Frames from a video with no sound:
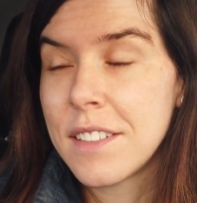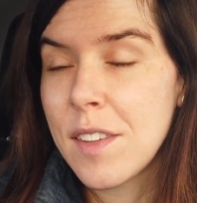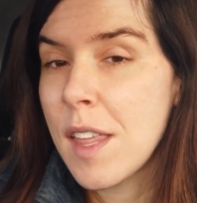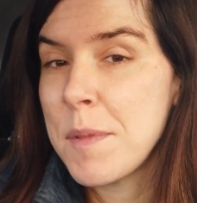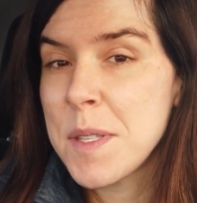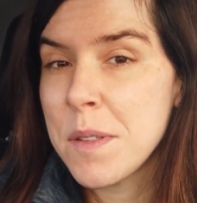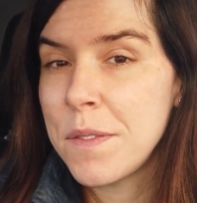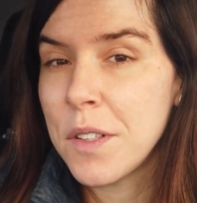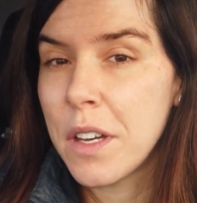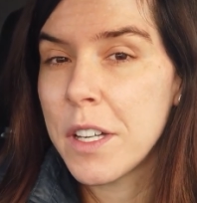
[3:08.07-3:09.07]
So that makes me
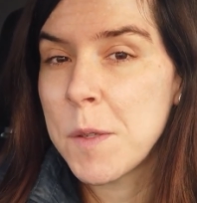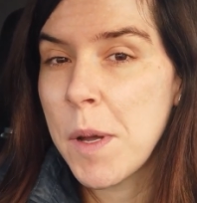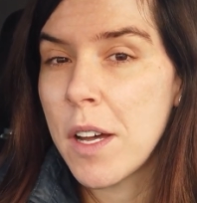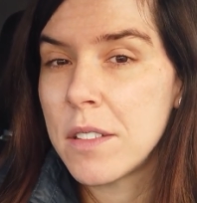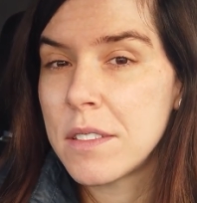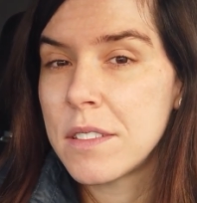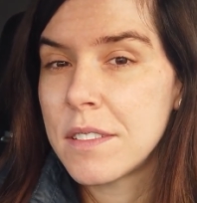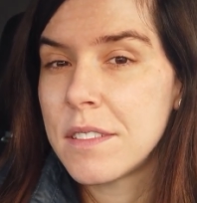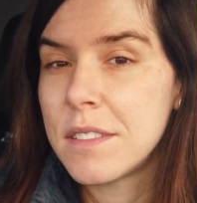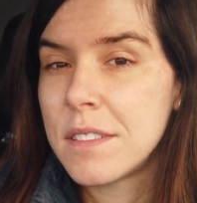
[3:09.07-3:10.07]
feel good about
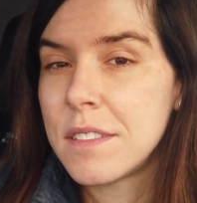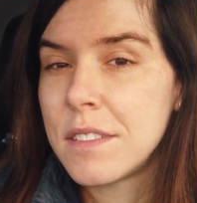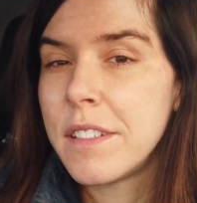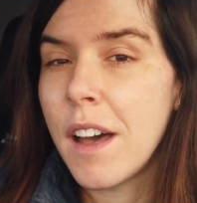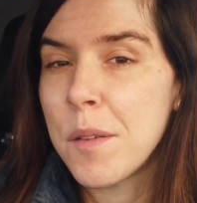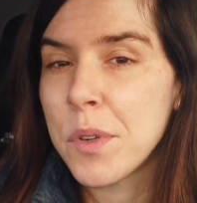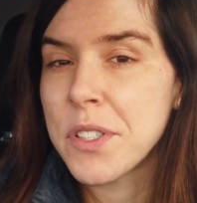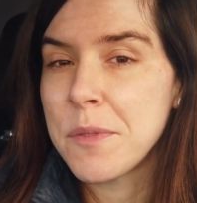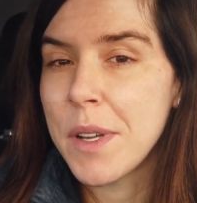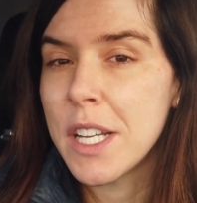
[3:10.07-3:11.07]
not
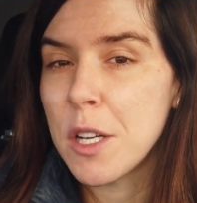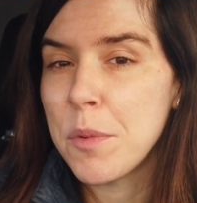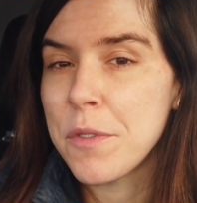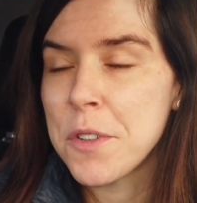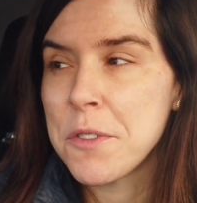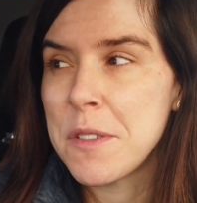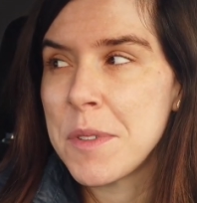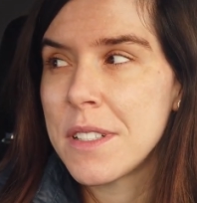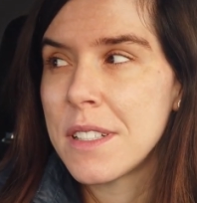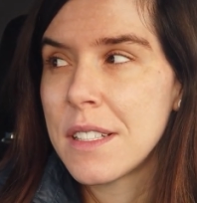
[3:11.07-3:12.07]
brushing my hair before
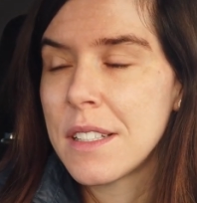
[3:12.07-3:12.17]
treatment.